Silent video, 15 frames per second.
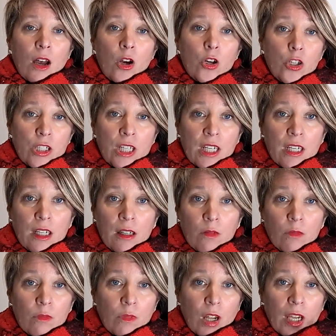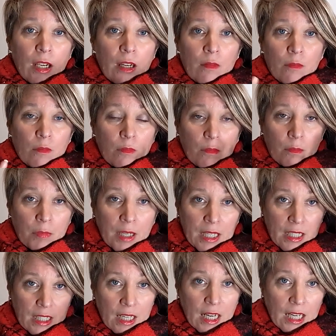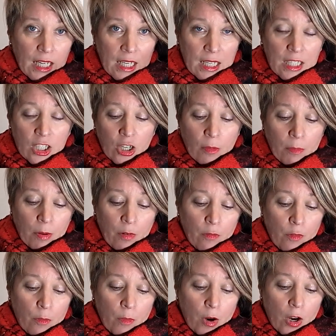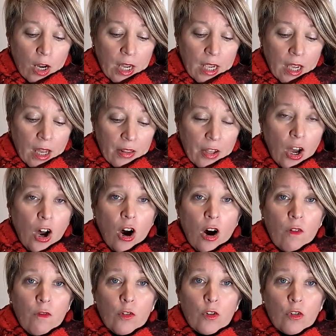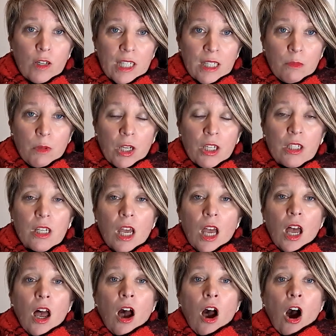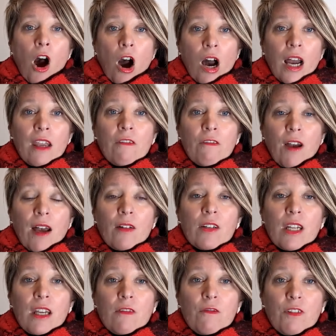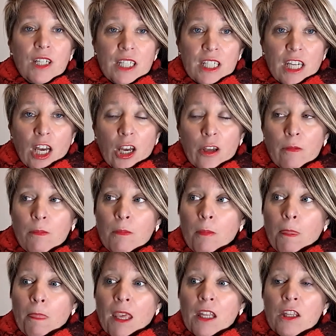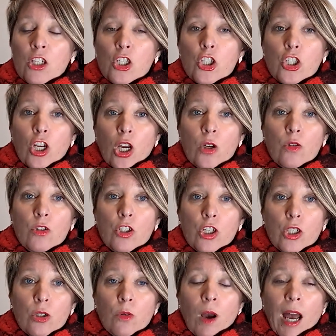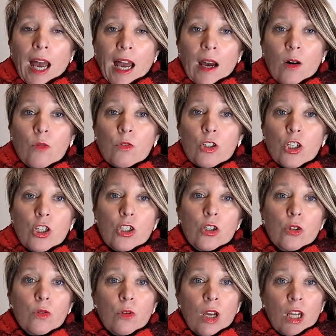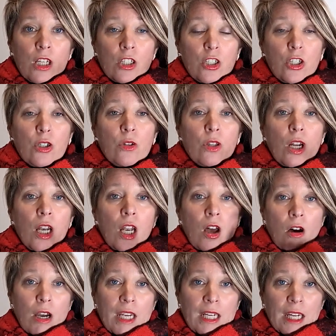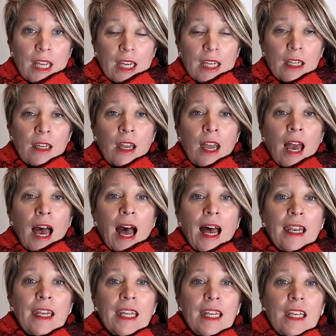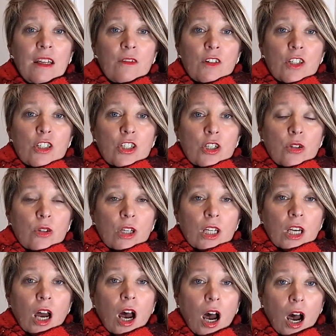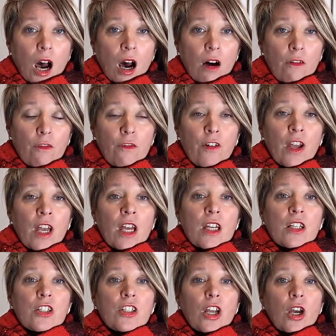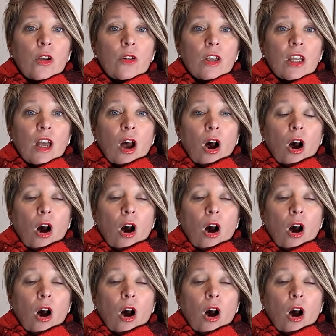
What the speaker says: hoodie, like big snuggly jumper for my other half for Christmas, I found a video that showed you how to do the lining and even do the cuff so that